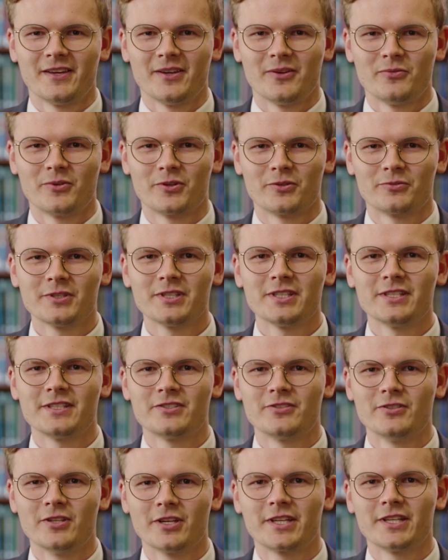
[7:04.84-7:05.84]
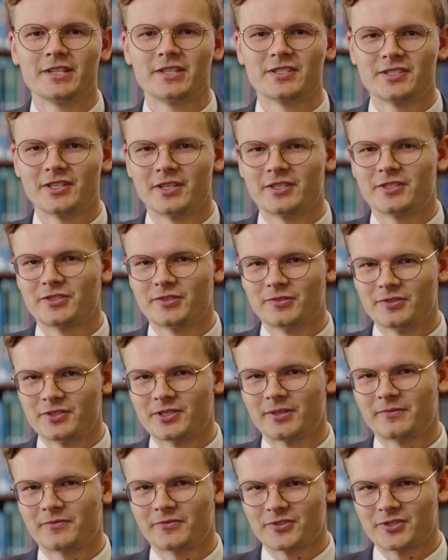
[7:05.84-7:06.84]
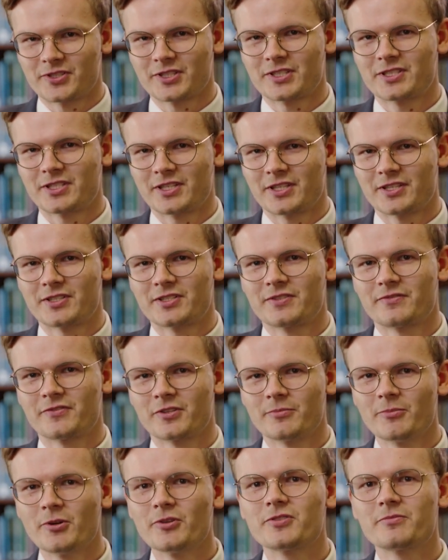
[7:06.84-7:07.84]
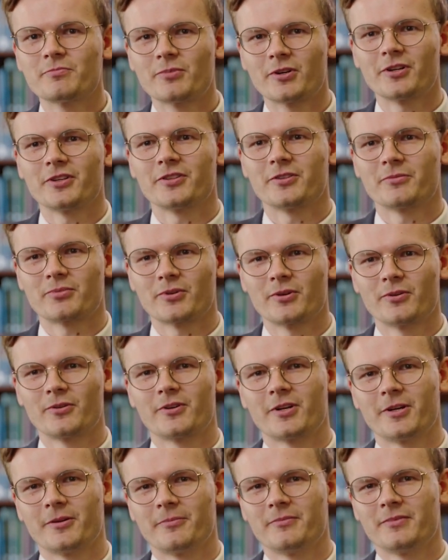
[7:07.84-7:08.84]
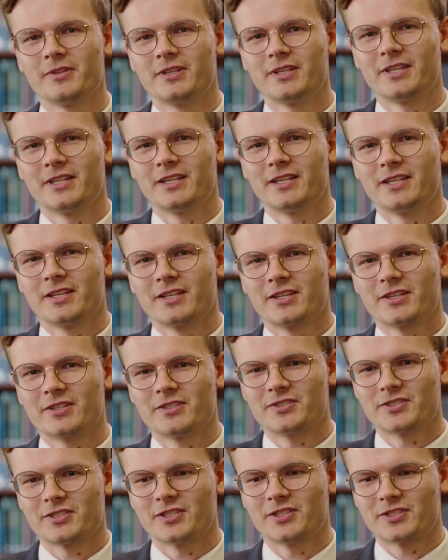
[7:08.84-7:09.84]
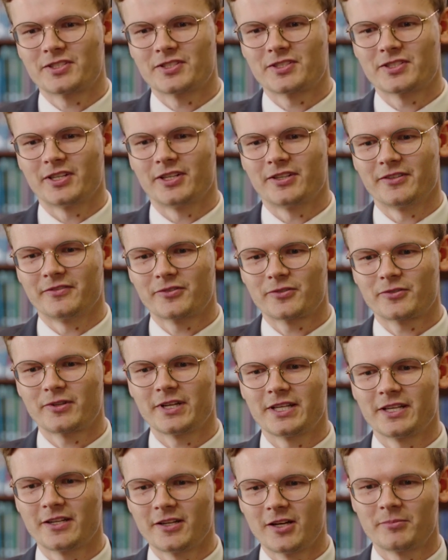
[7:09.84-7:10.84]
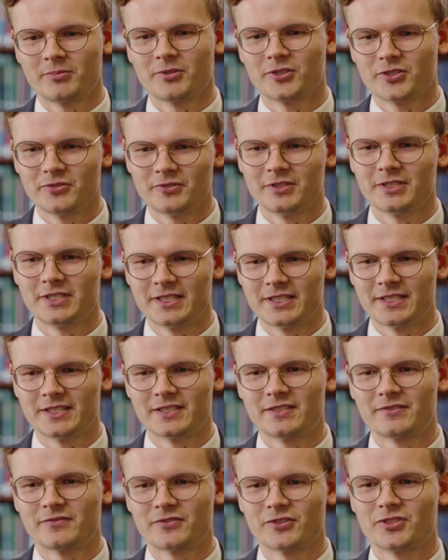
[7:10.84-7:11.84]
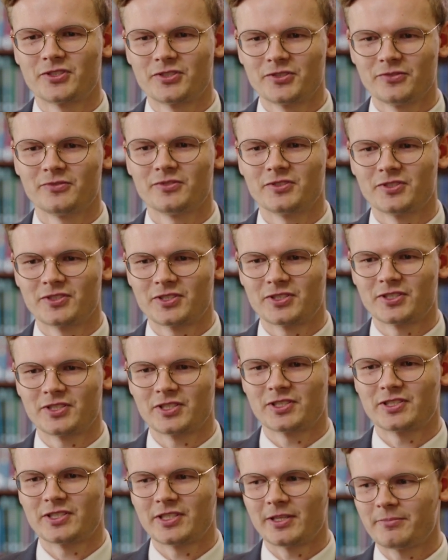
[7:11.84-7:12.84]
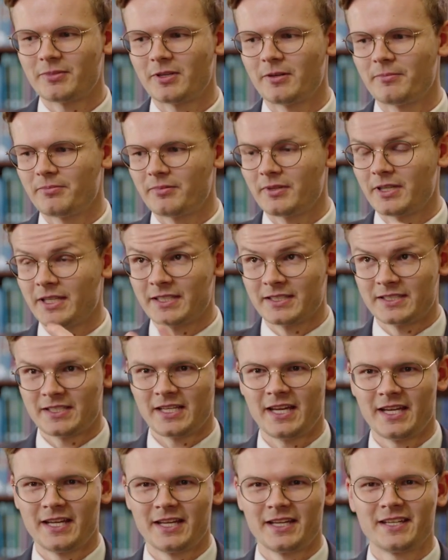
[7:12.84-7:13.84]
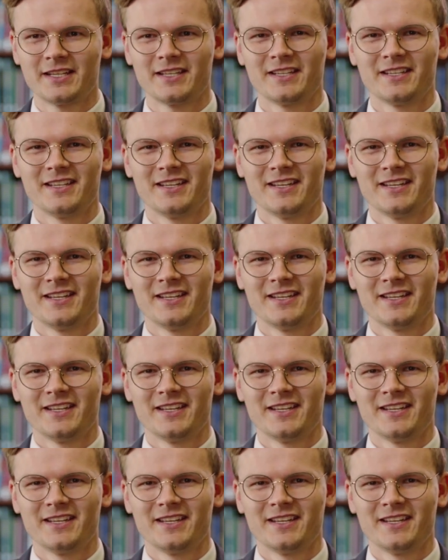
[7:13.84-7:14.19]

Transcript: We're really looking to set students up for success. For the most part, the program consists of creating opportunities for students to step up and take